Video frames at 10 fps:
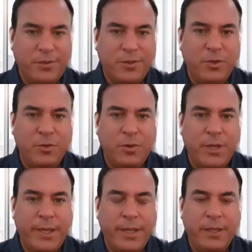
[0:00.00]
to
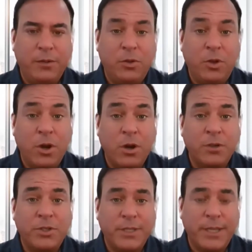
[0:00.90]
a
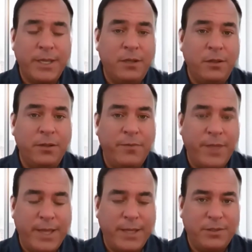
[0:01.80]
large-scale
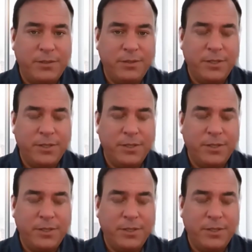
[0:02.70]
event